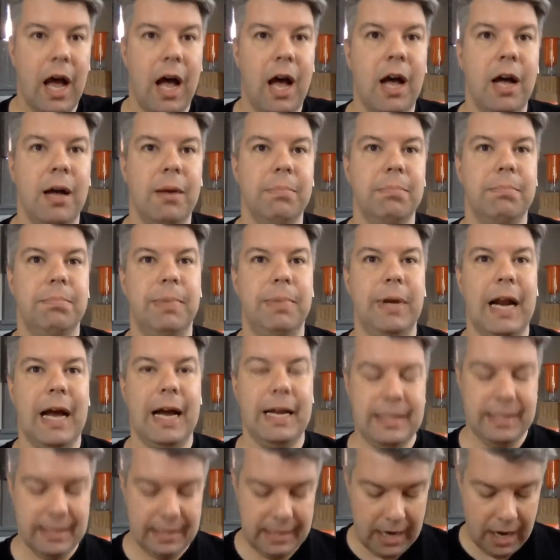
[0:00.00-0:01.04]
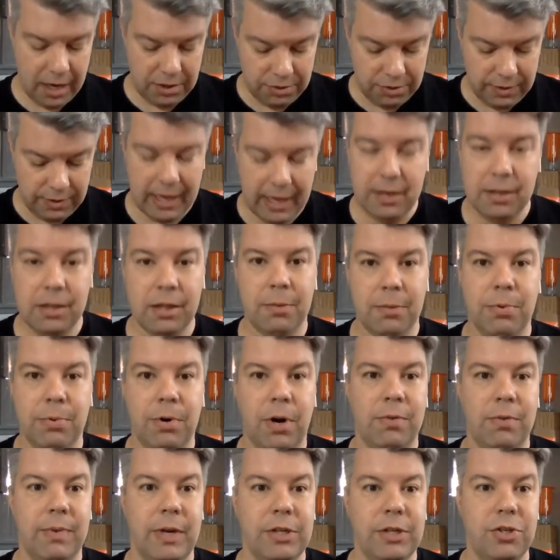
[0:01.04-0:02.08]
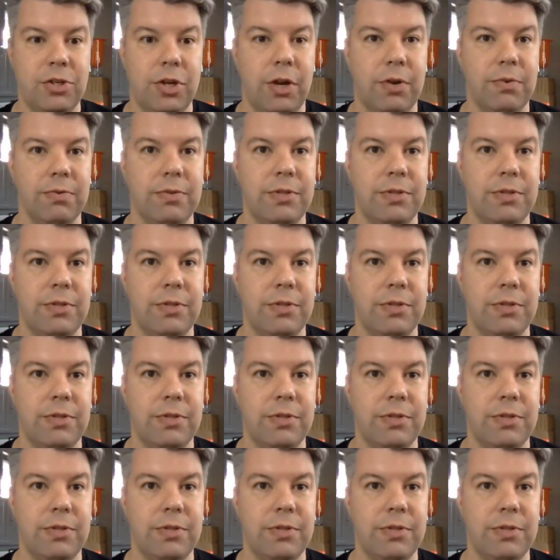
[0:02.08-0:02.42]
um, but I did not do that in the Broadway show.